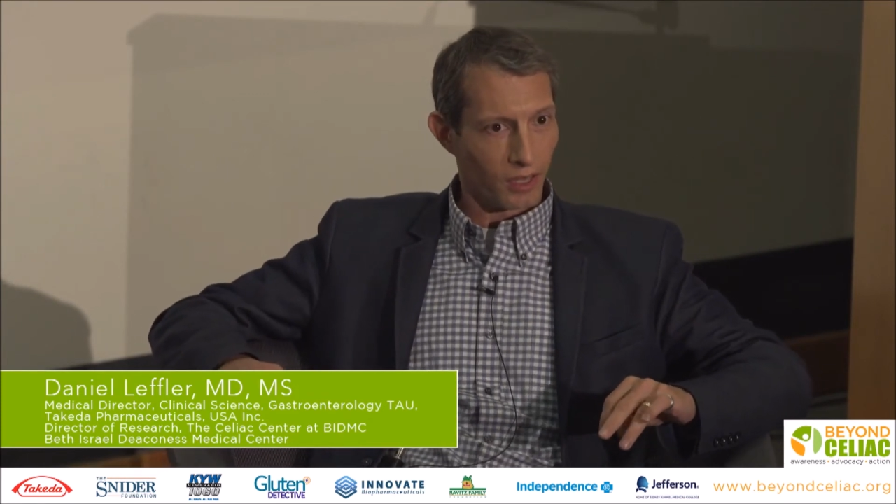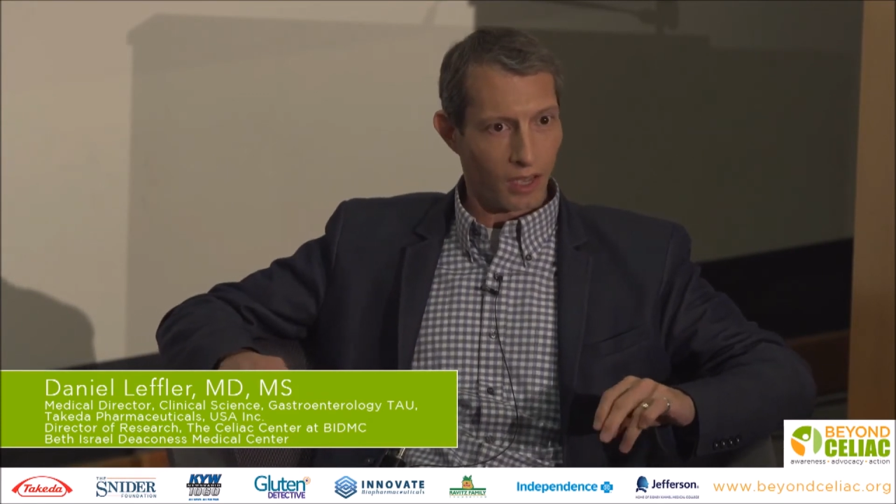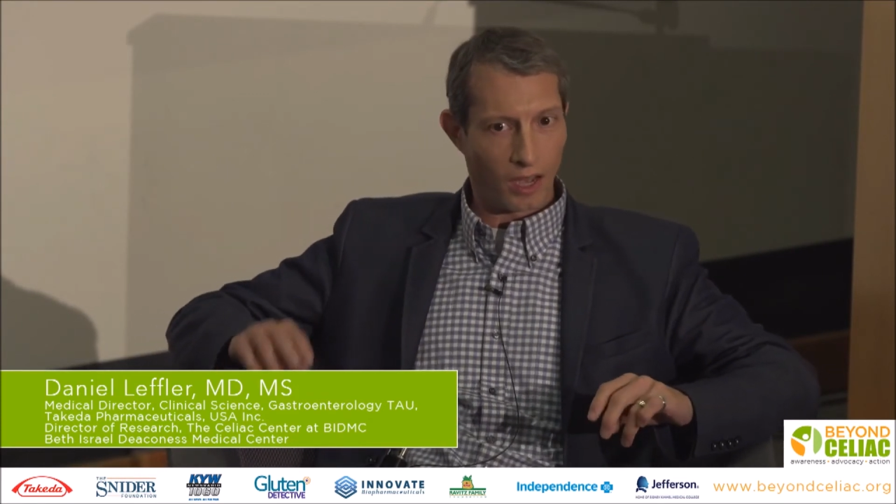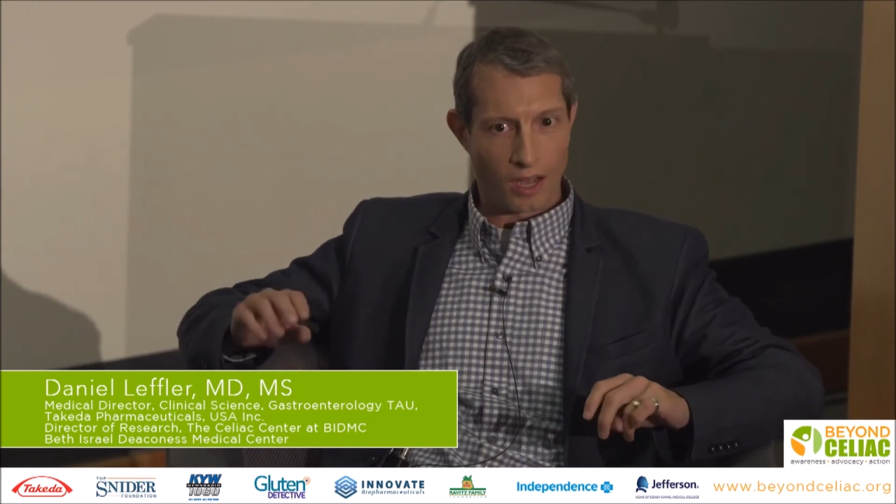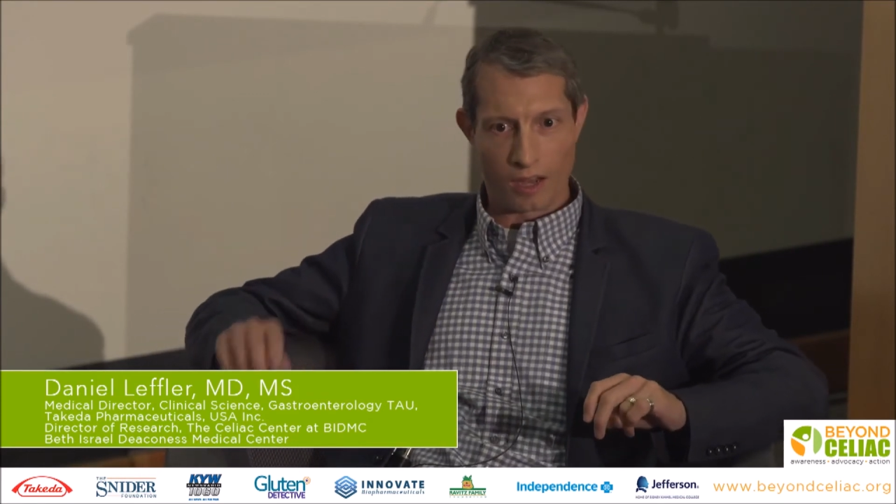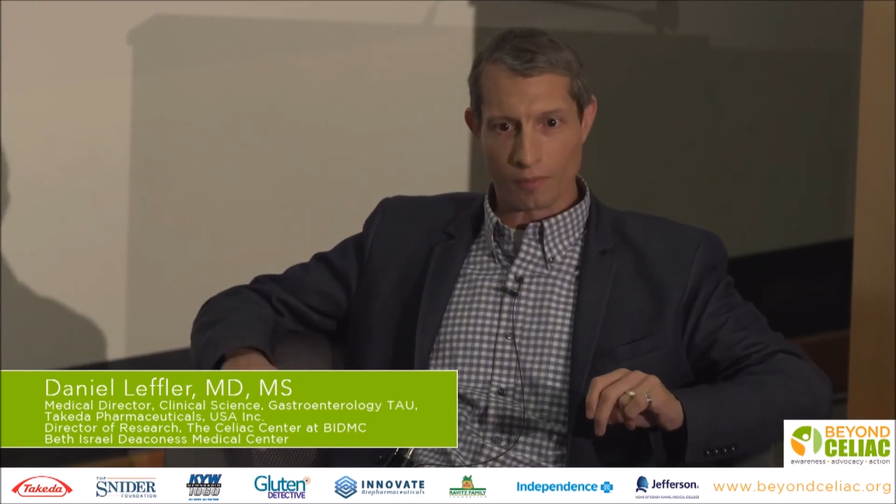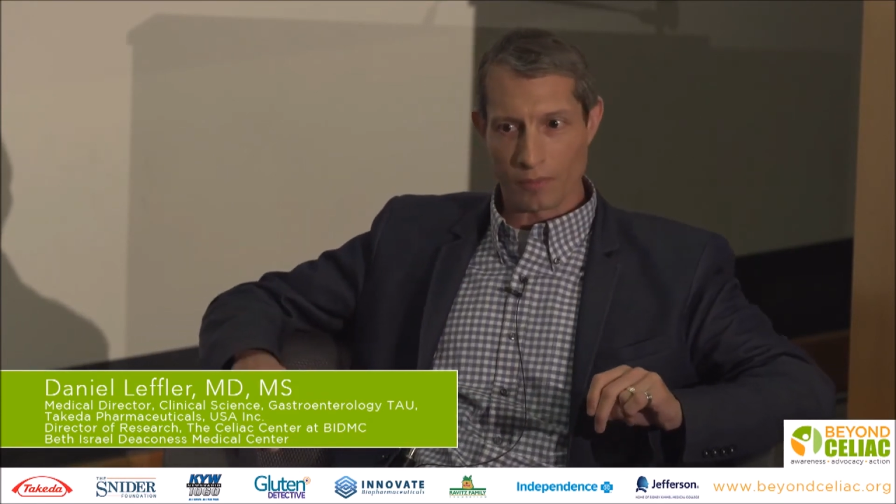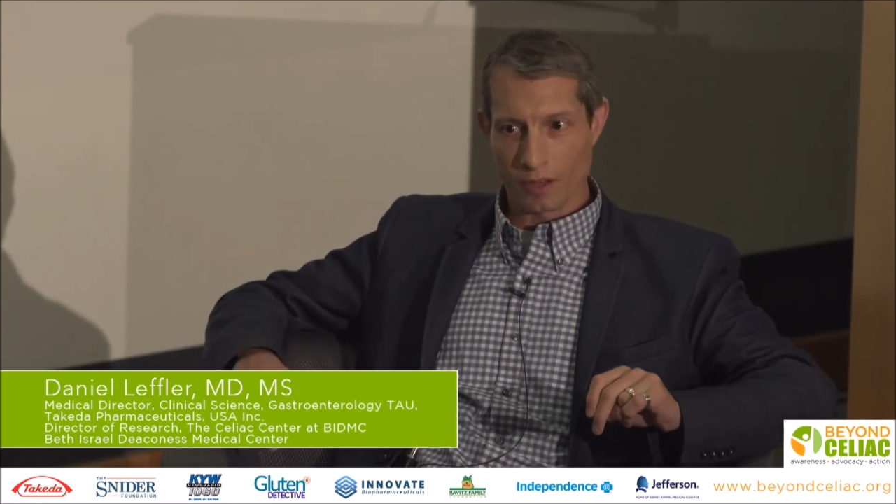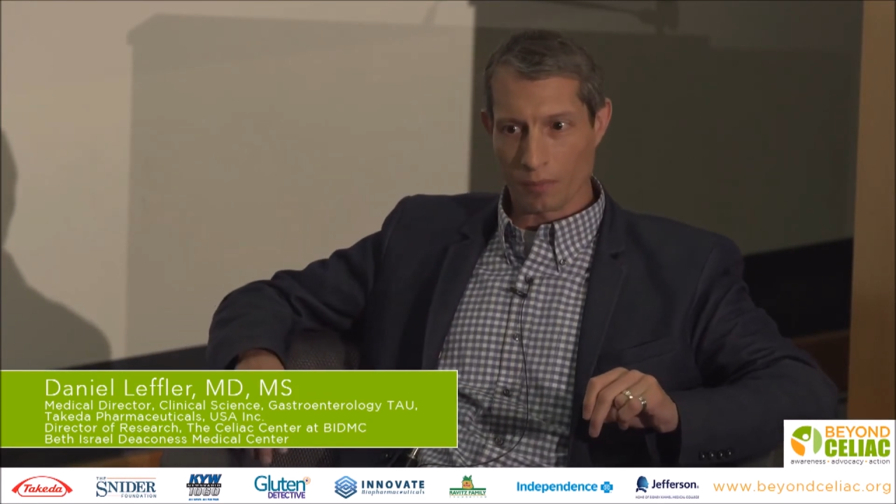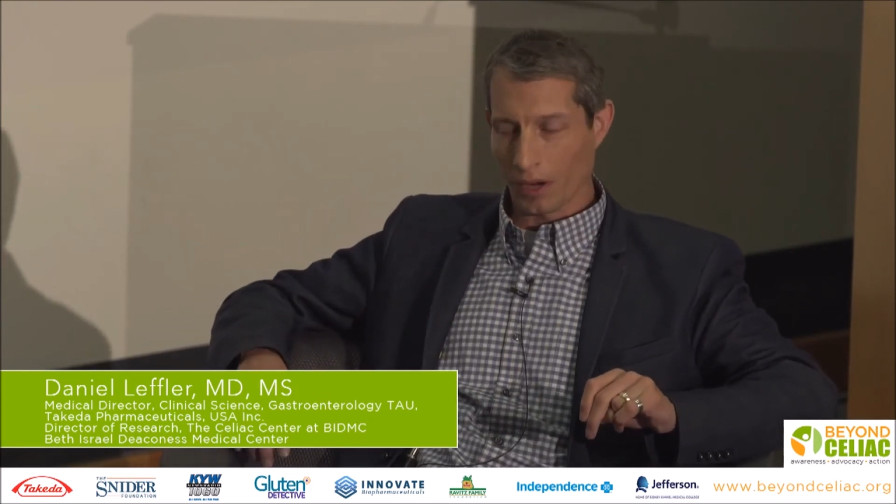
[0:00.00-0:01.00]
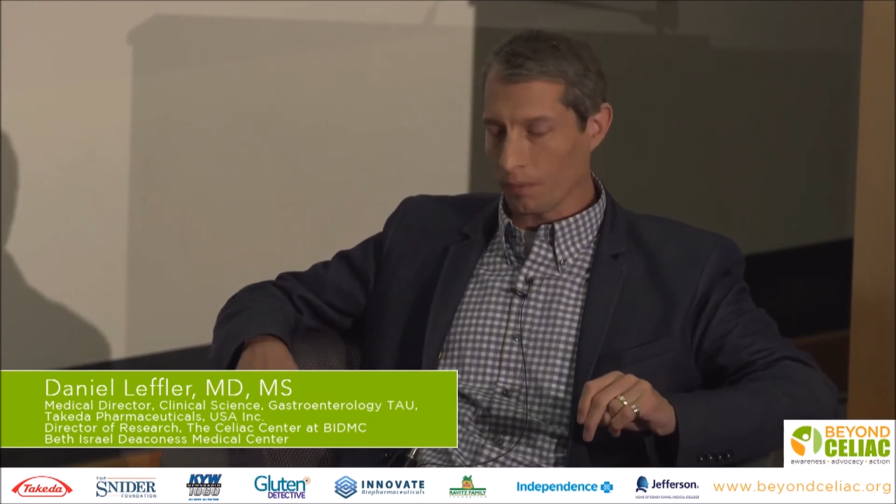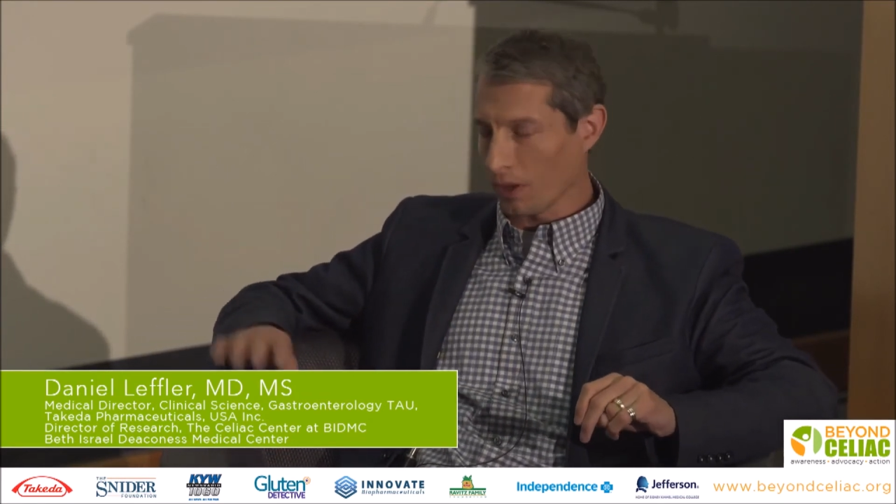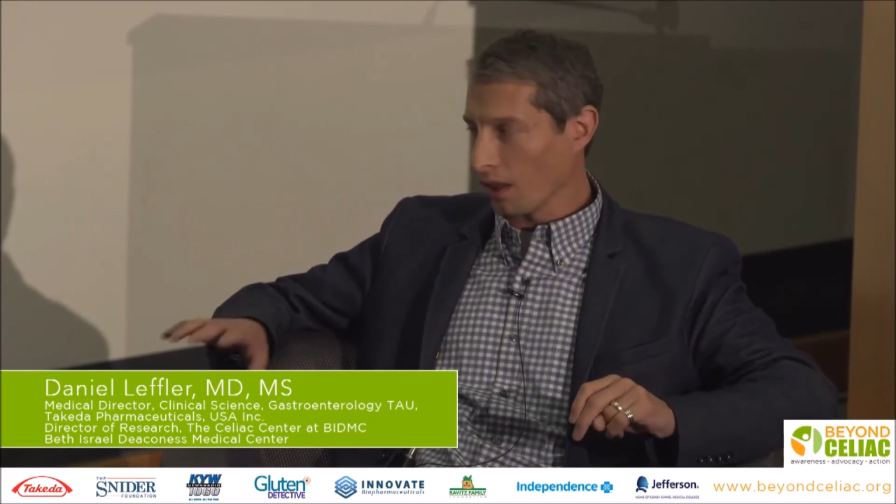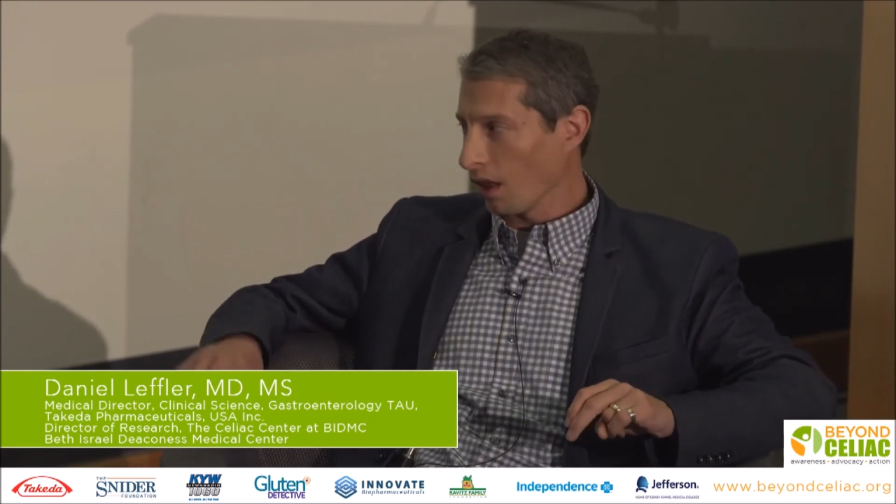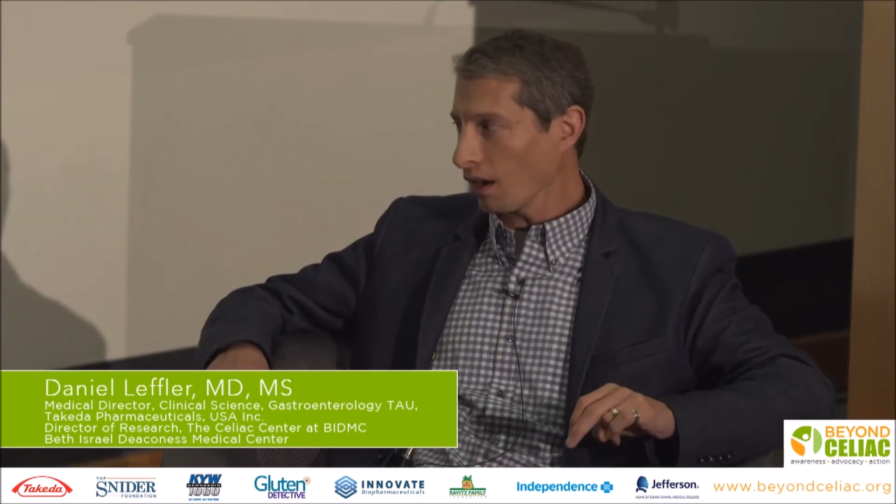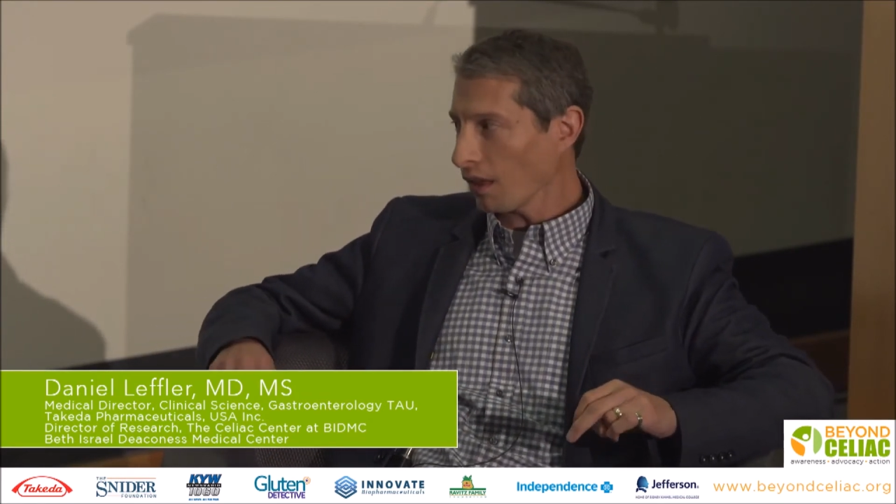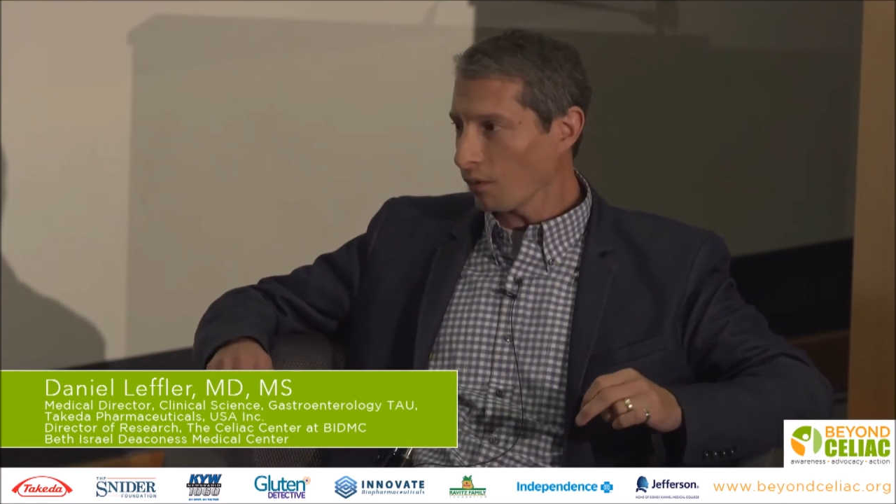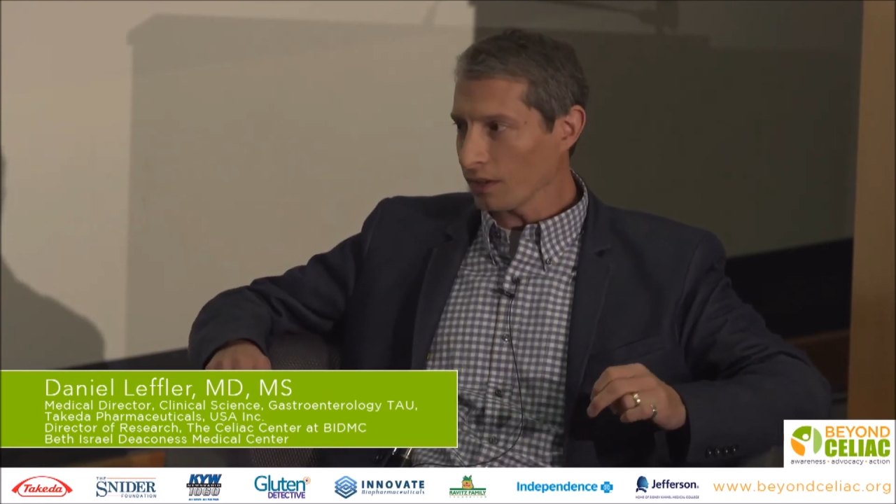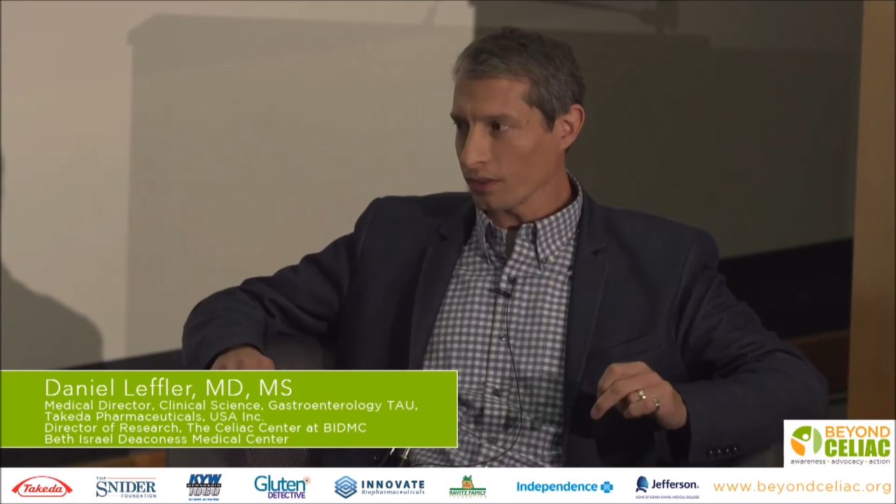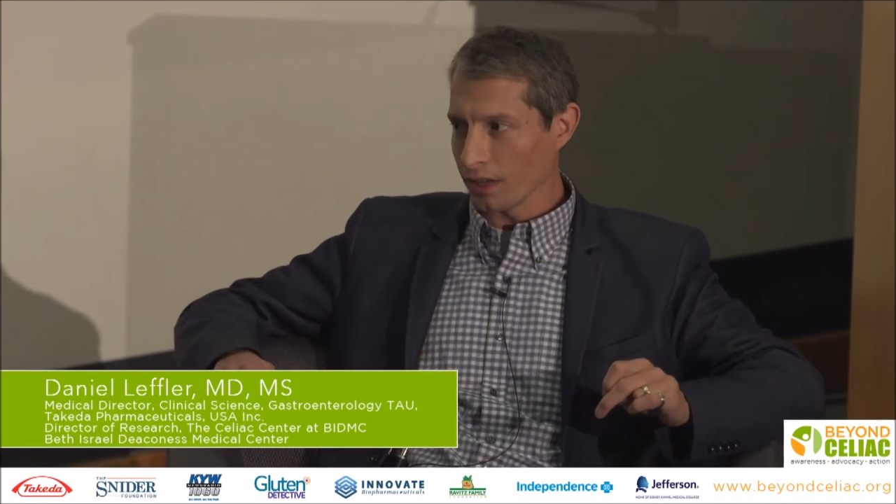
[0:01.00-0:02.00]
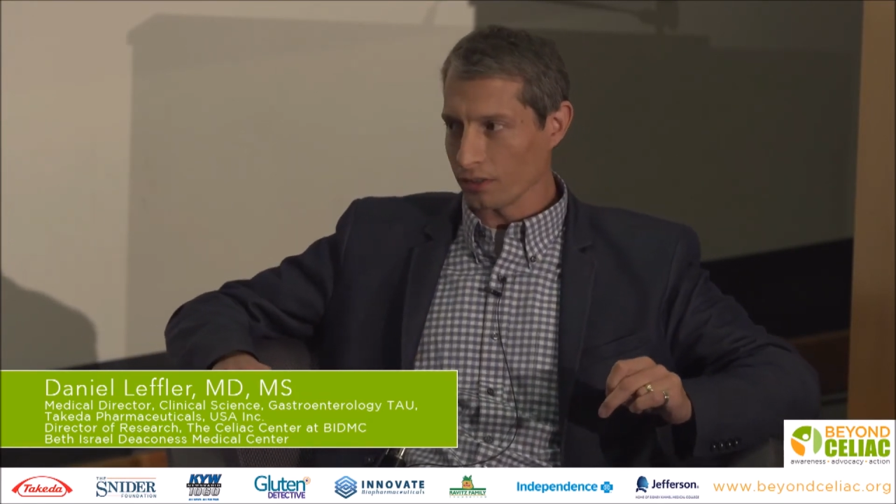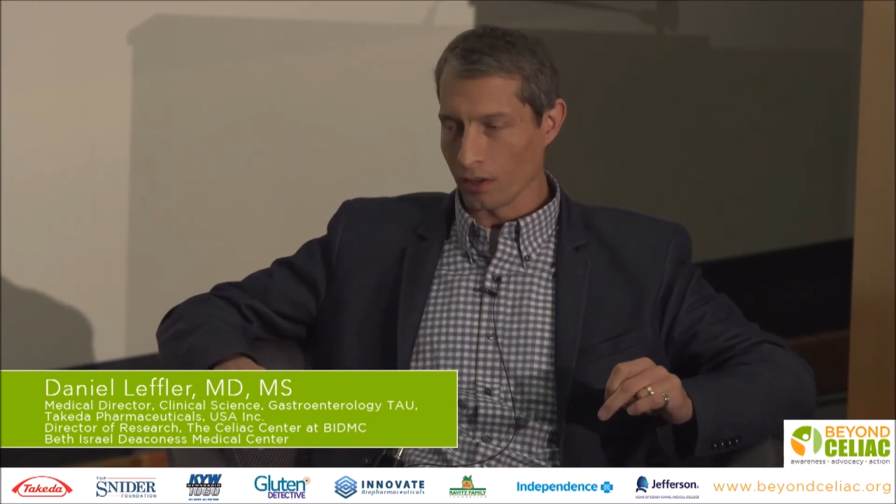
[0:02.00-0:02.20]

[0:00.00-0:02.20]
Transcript: But a lot of that resonates.